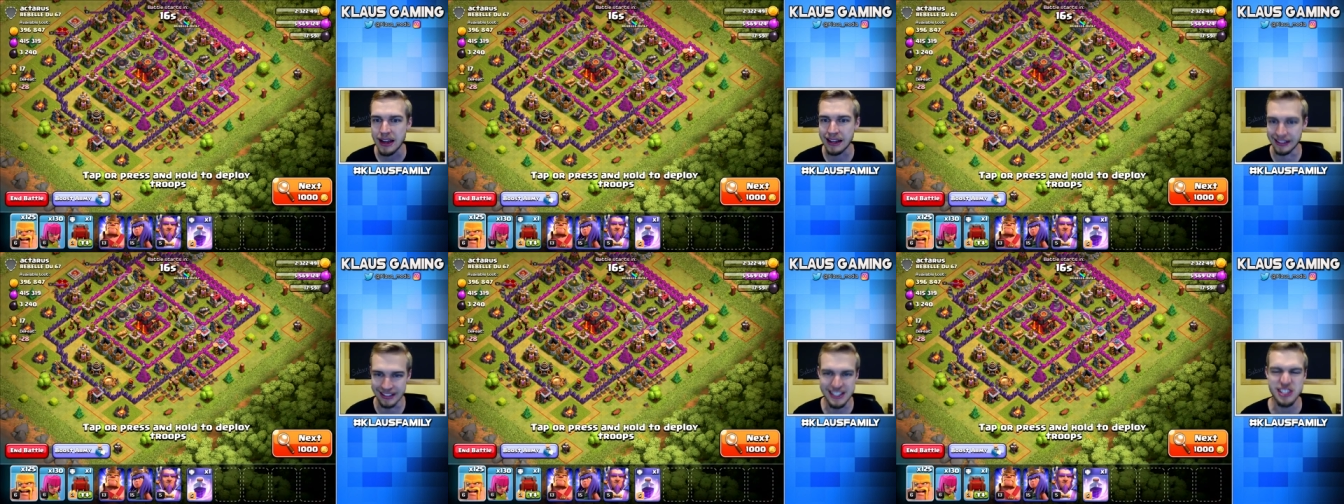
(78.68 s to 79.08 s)

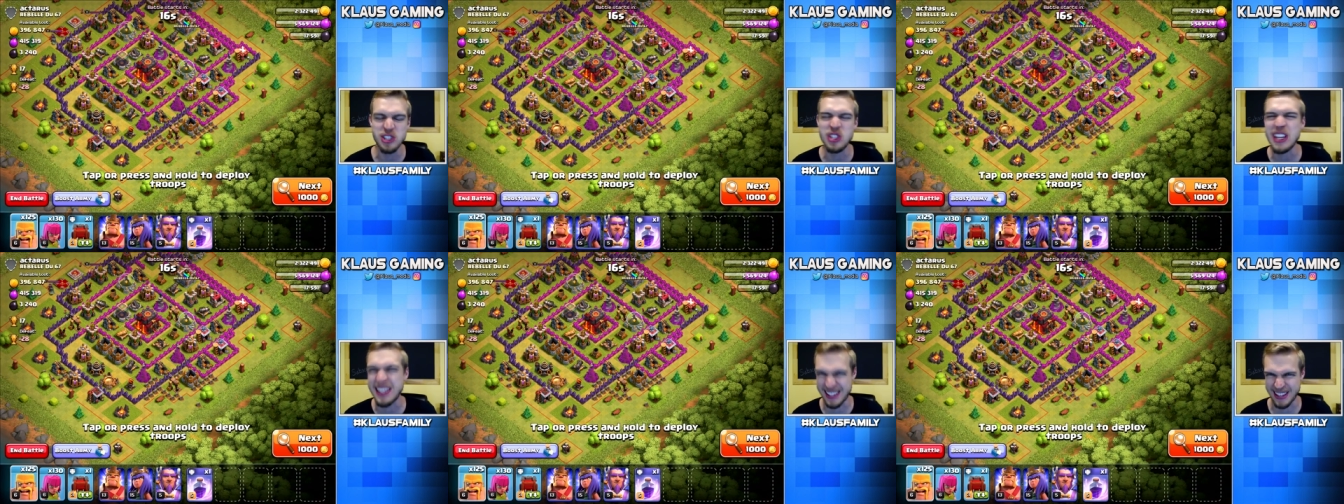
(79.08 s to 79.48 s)
at least
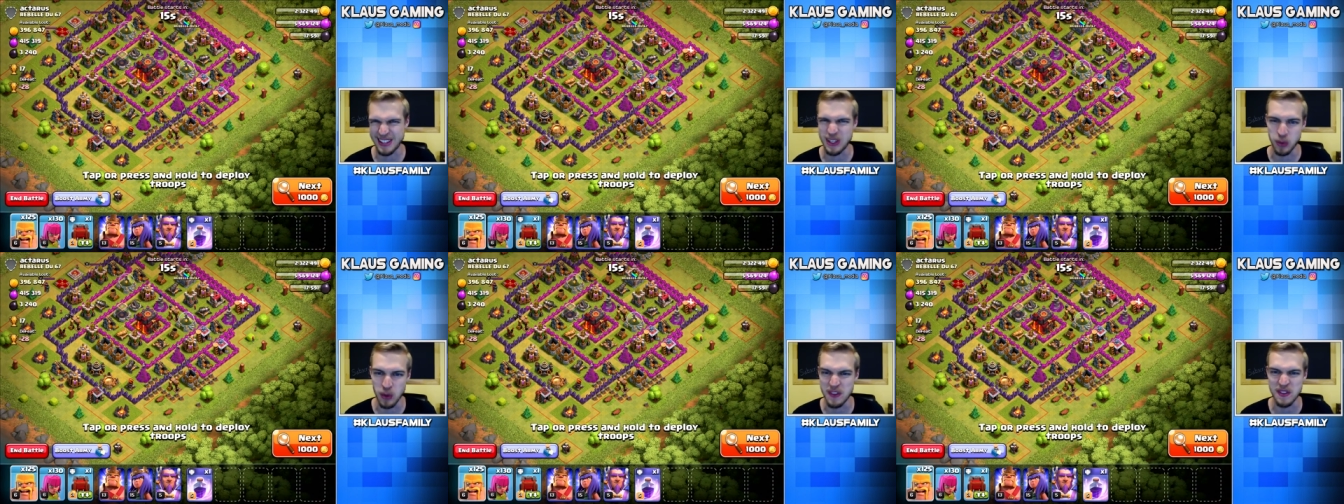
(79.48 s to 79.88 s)

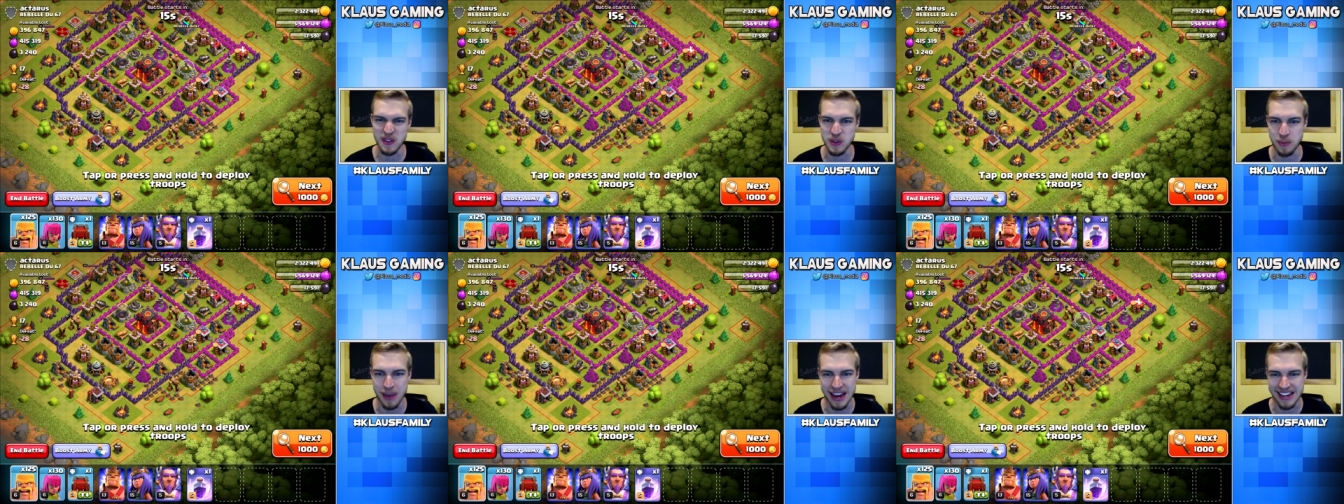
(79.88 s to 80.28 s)
decent with
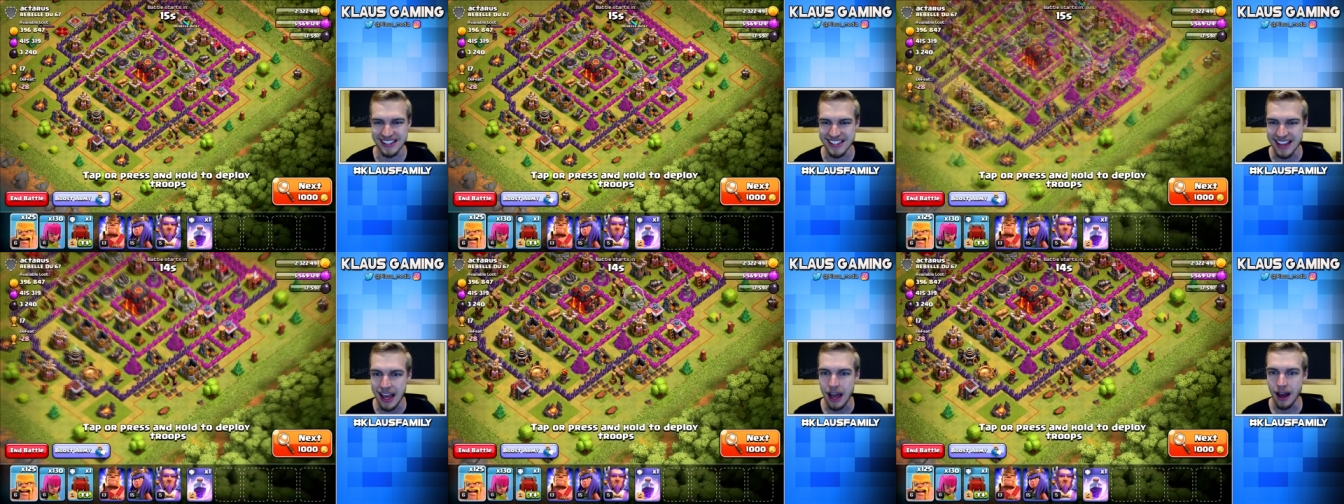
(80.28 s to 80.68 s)
this
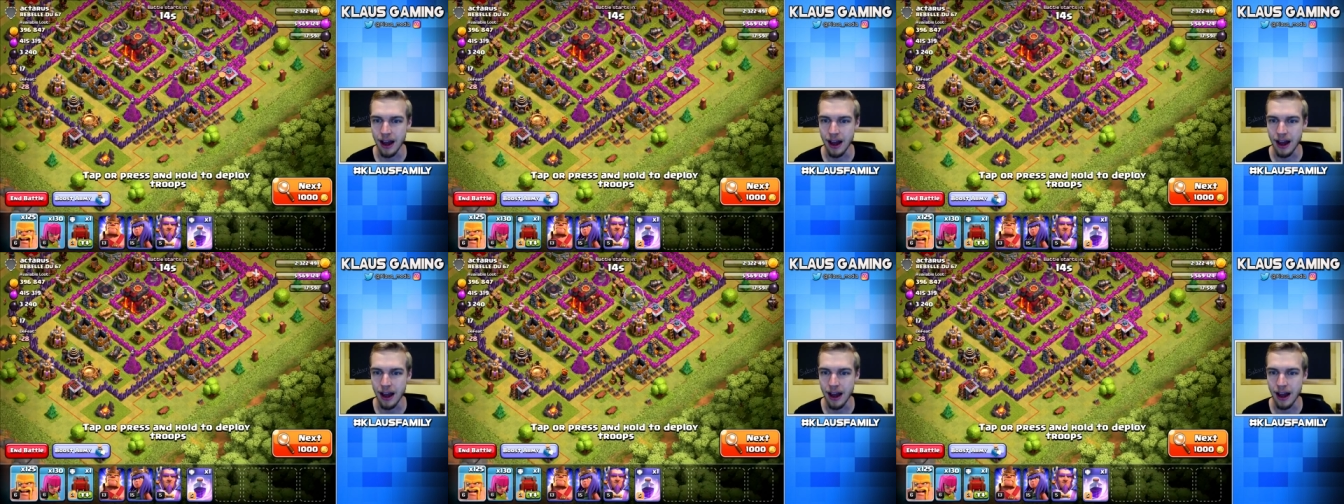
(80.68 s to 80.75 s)
base.